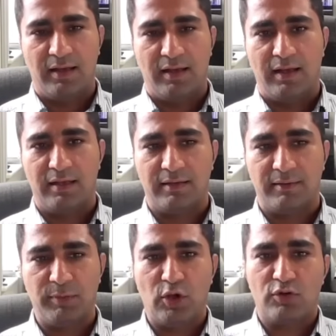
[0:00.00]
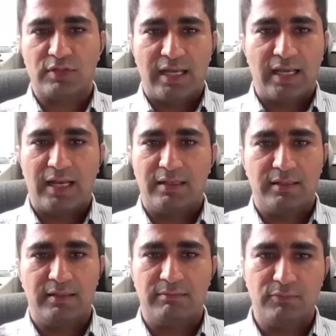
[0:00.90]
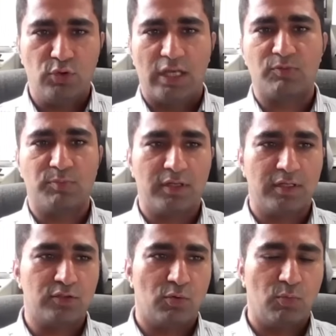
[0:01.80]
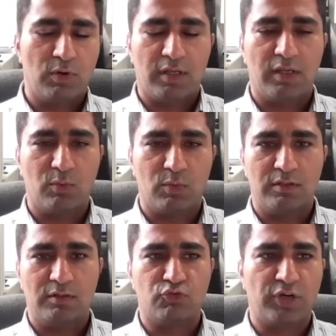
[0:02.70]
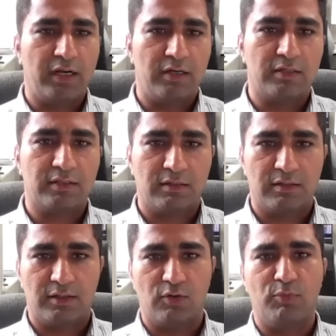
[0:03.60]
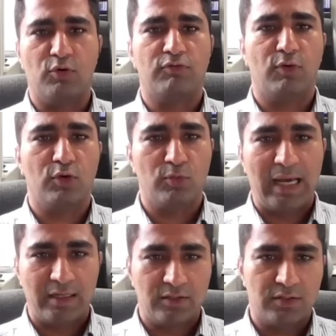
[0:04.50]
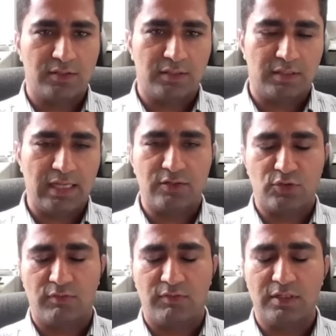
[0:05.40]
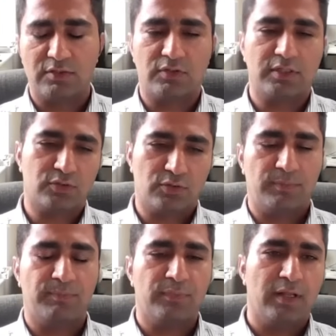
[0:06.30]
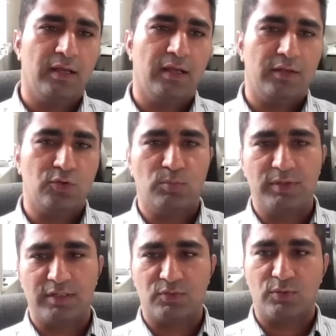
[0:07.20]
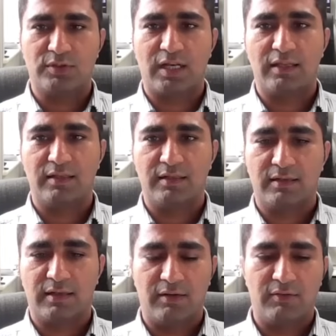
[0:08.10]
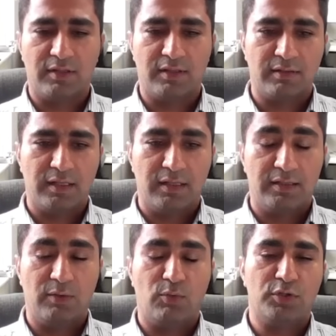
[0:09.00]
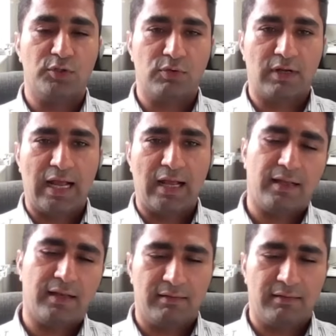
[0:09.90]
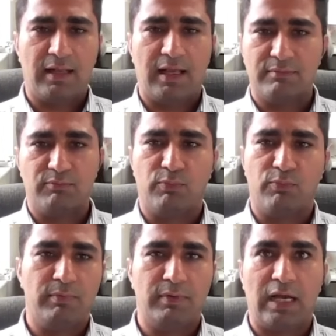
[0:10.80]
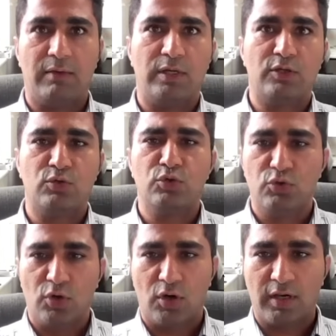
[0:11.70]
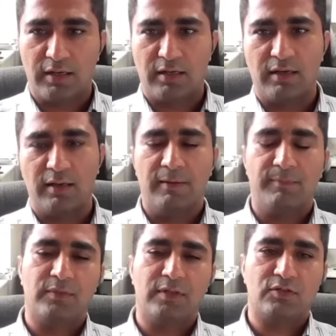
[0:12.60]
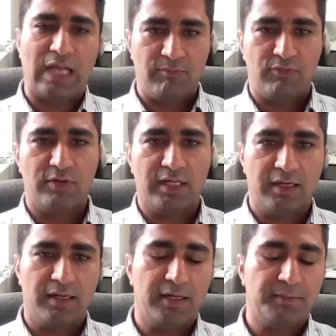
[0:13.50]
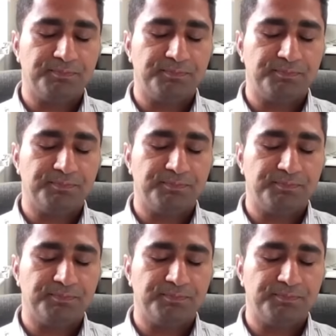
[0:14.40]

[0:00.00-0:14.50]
and because I had the good experience of working with traders and, you know, portfolio managers in that sort of industry, so UBS was another kind of, they wanted to crack. And then I went to New York and Stanford area,